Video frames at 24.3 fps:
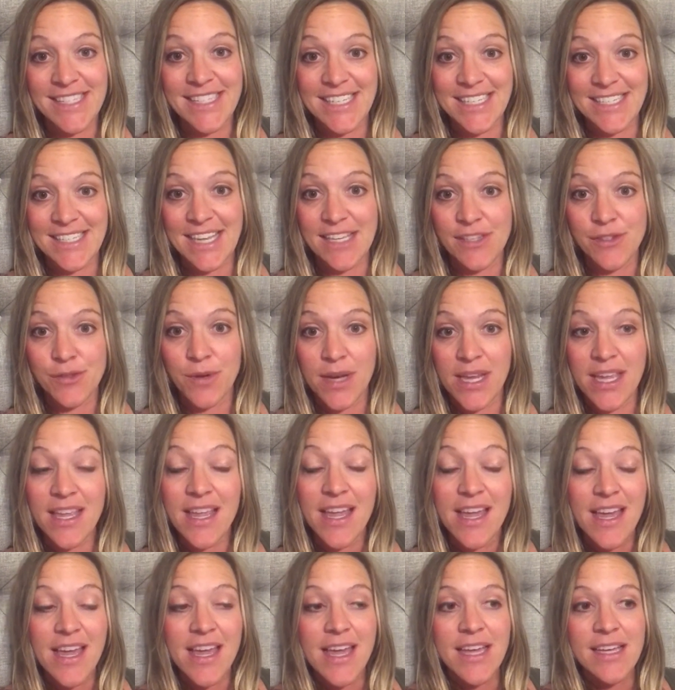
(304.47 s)
success rate,
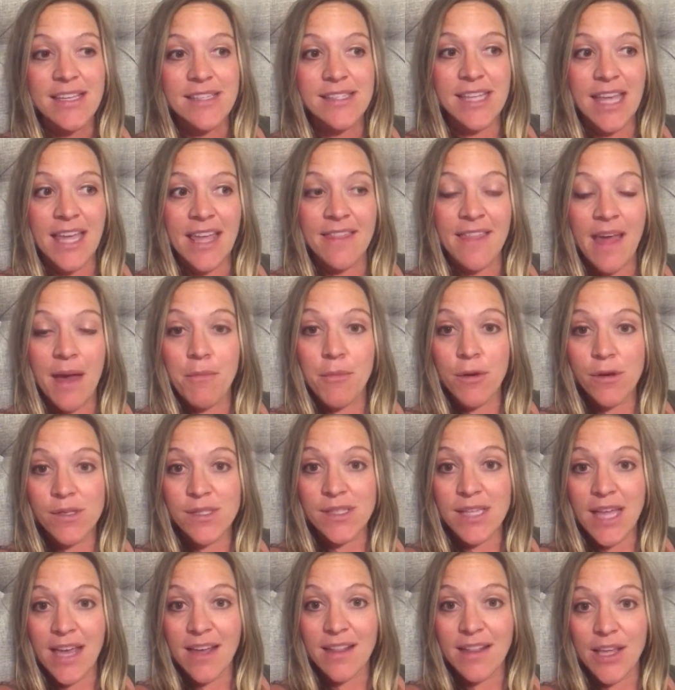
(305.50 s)
saying that
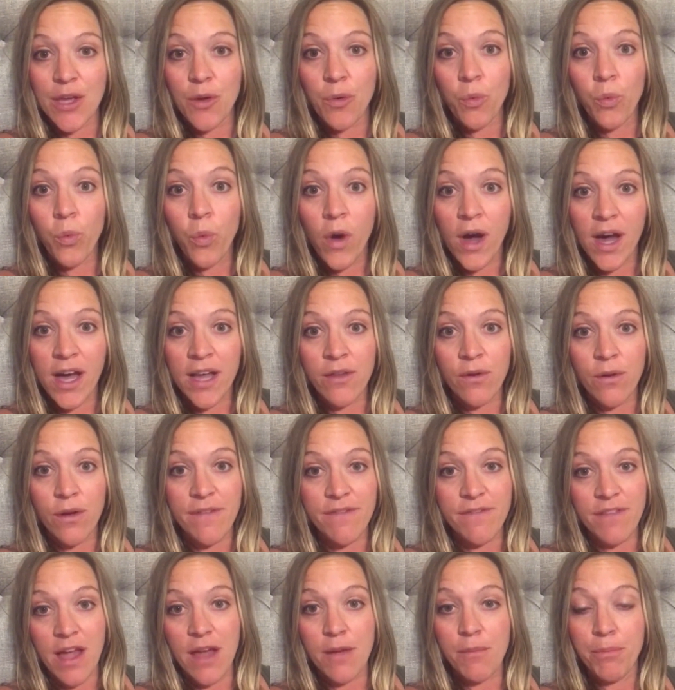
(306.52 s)
most likely one,
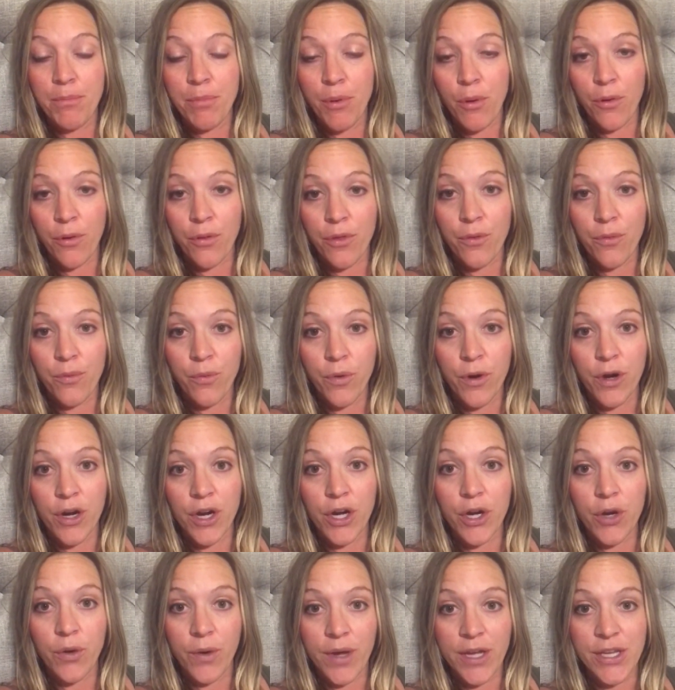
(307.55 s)
if not both, were
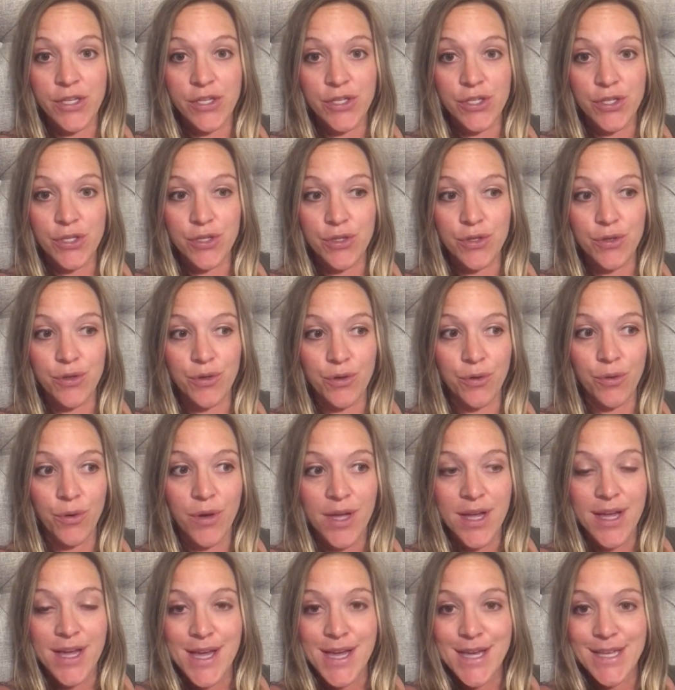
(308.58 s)
going to
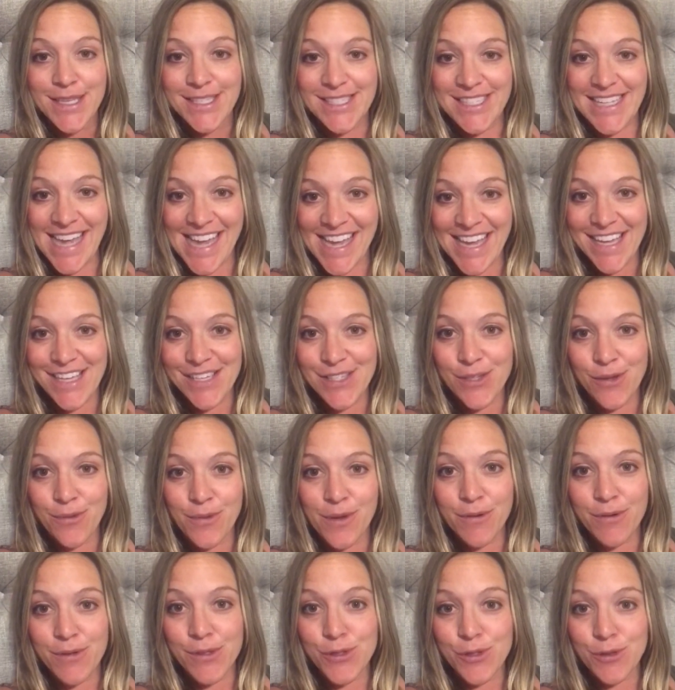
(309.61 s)
stick. So
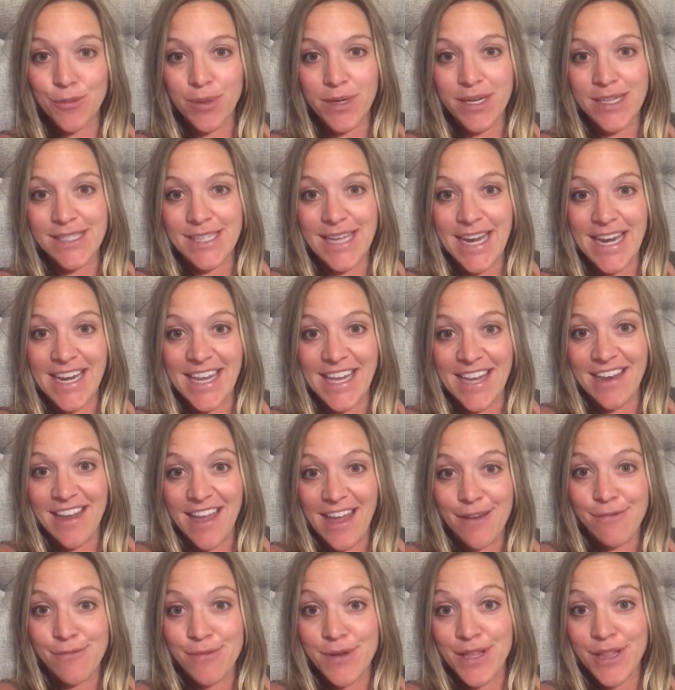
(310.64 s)
we were super excited.
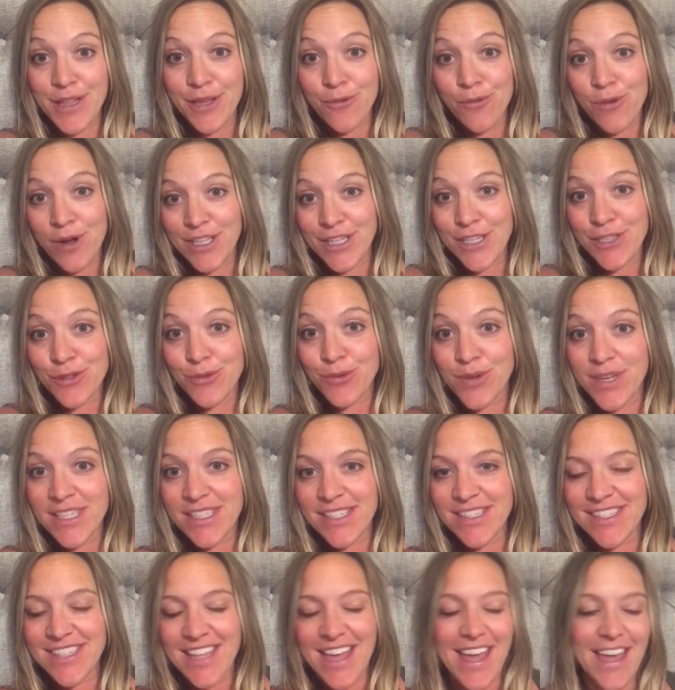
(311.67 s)
I really wanted
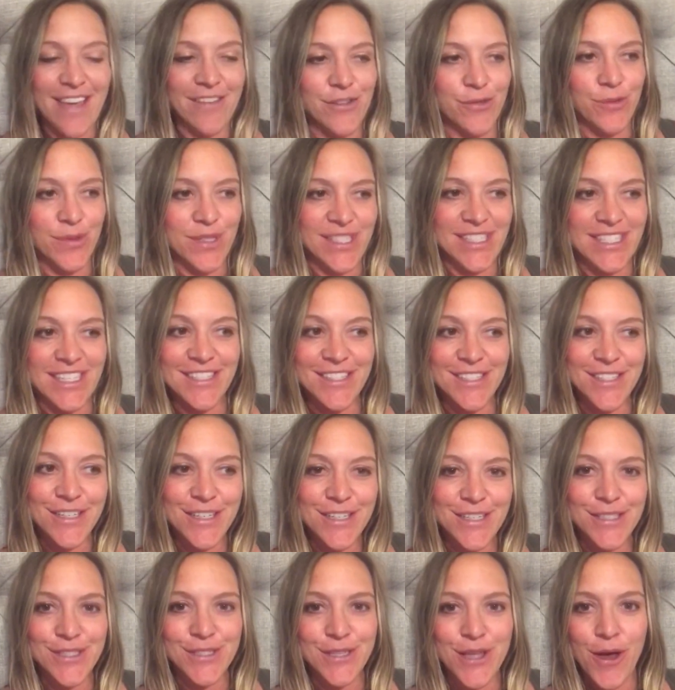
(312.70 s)
twins. I have twin
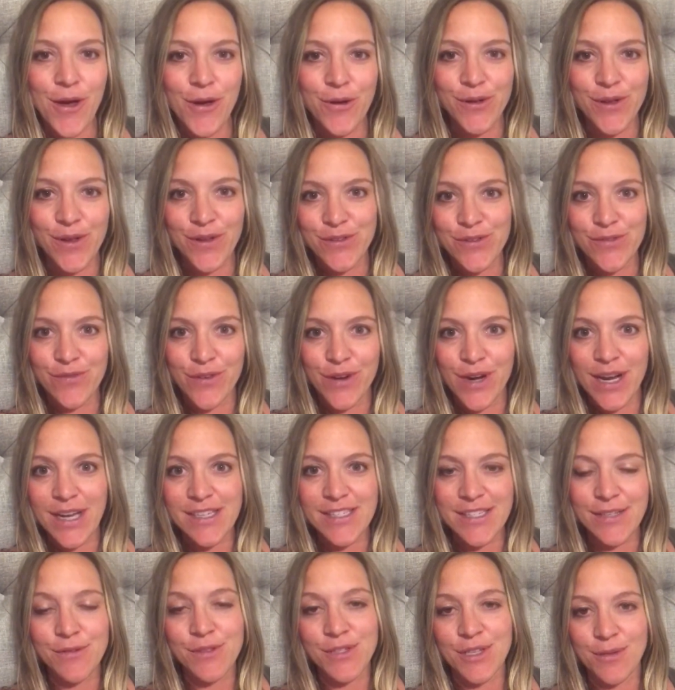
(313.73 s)
sisters, so for
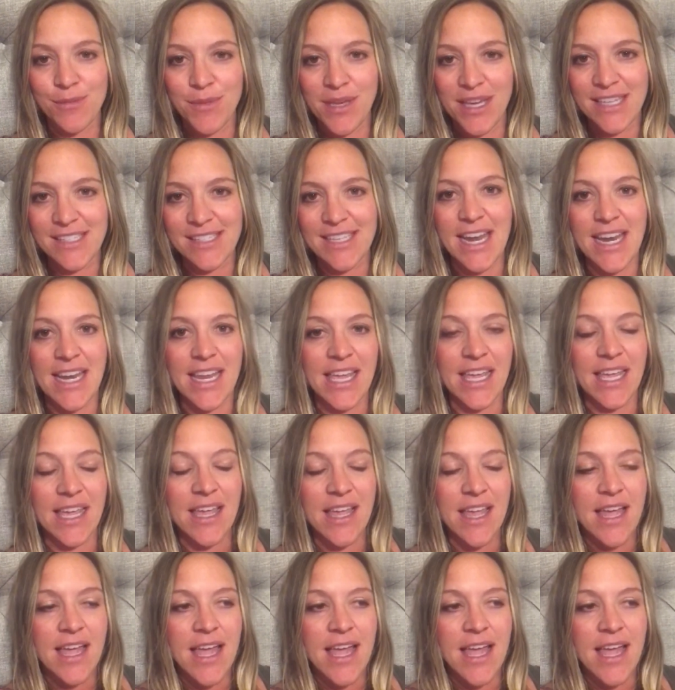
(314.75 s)
us, it was going to be exciting.